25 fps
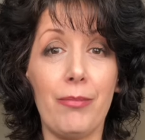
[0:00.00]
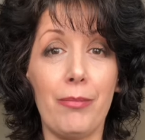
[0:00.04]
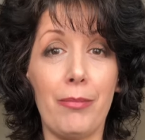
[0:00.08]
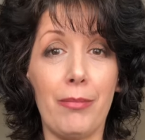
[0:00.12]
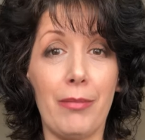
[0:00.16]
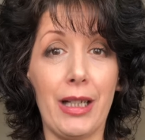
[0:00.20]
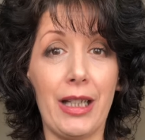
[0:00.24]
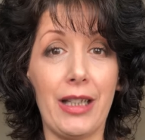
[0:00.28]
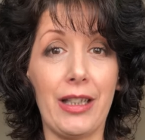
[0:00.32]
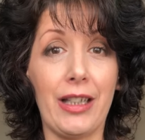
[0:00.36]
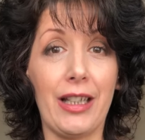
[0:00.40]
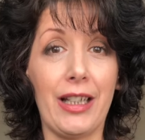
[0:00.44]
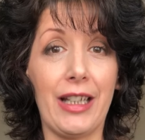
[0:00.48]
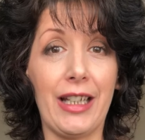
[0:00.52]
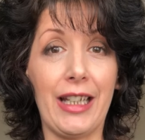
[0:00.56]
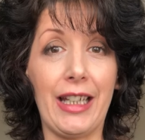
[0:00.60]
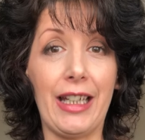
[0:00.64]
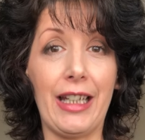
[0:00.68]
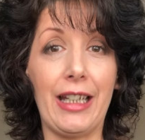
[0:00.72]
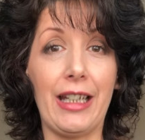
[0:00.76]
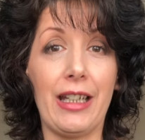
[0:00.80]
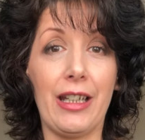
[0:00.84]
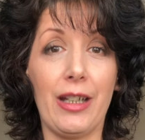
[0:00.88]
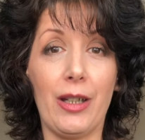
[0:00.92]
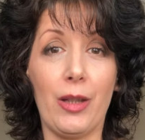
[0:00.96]

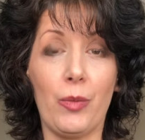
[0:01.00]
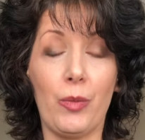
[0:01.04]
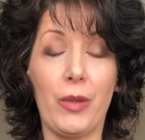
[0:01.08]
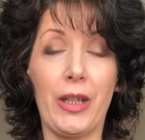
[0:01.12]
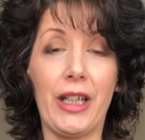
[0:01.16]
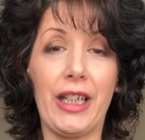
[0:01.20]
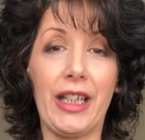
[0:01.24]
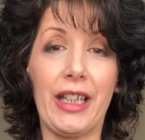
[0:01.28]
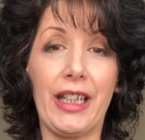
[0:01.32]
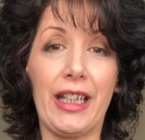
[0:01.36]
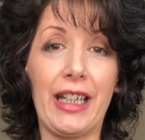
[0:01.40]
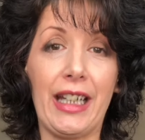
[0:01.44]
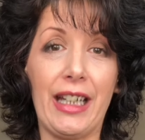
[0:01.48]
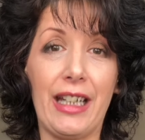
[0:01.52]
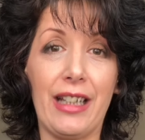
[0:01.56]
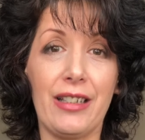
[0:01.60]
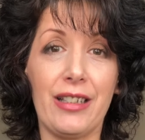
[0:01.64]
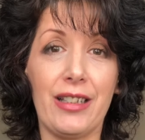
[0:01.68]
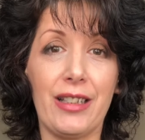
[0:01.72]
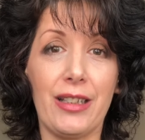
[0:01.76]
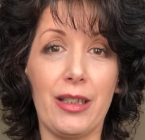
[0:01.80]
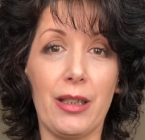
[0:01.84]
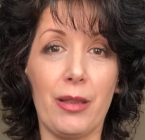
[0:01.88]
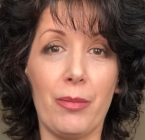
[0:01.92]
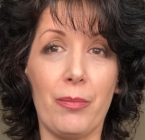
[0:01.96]
manually and we can get
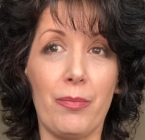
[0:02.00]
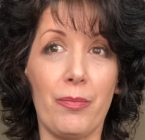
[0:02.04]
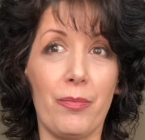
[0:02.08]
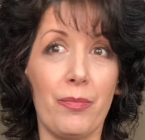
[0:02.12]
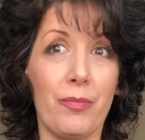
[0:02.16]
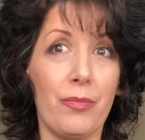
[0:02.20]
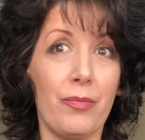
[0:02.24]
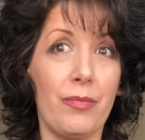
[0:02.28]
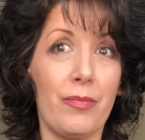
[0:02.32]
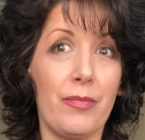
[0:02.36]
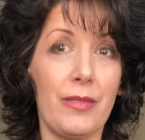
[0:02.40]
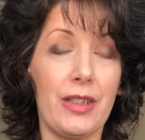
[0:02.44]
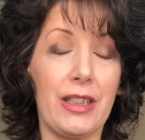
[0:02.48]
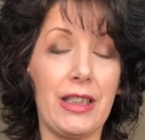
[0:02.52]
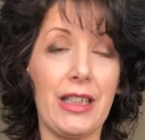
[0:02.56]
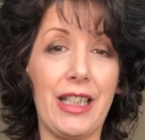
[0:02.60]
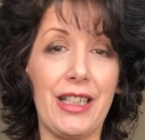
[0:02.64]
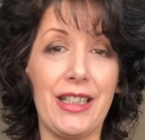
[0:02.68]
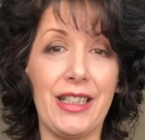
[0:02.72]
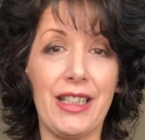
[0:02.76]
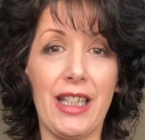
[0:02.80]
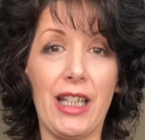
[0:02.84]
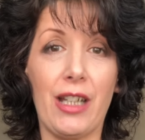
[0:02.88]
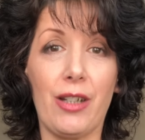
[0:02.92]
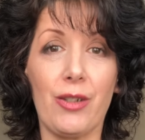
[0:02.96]
some
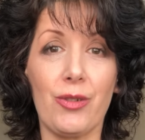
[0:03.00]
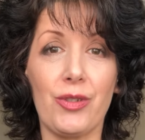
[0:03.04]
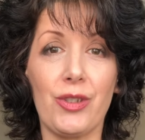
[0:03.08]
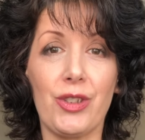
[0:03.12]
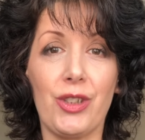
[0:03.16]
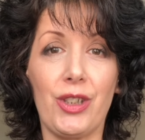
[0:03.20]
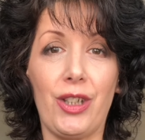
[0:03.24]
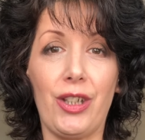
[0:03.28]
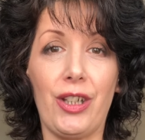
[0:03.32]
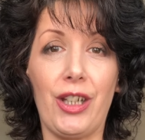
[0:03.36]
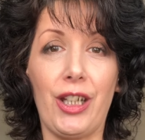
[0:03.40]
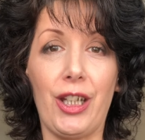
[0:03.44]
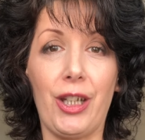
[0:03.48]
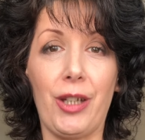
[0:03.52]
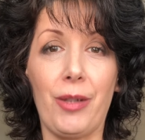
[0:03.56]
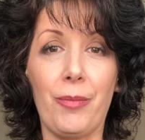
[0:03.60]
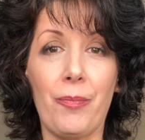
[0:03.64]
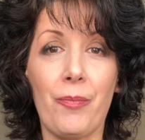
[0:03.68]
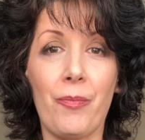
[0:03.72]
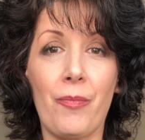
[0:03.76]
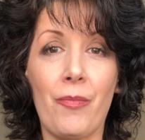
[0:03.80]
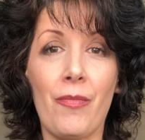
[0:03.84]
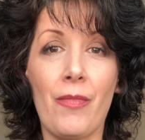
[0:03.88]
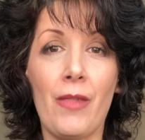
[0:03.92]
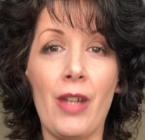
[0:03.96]
sent out to you.
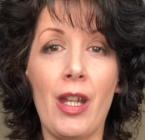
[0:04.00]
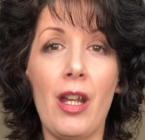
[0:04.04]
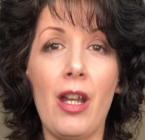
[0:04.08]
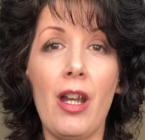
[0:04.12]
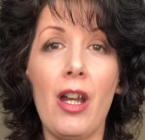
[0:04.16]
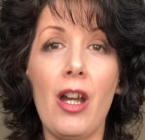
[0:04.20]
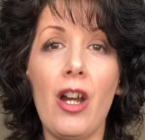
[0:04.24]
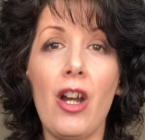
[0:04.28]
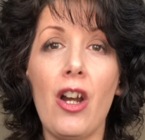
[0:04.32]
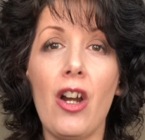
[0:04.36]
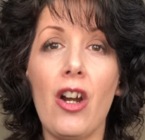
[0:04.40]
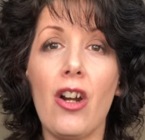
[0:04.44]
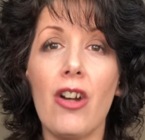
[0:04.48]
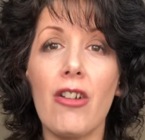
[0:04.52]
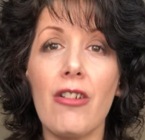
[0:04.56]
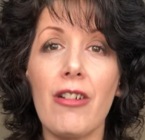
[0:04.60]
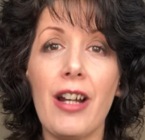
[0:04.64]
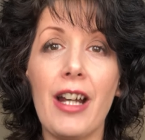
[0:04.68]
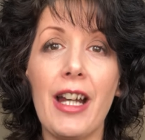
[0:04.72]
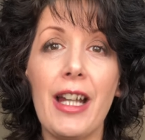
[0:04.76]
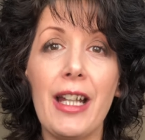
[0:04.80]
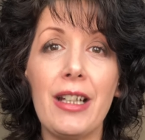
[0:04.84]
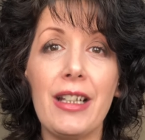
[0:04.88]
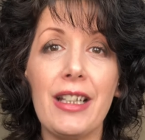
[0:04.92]
All right,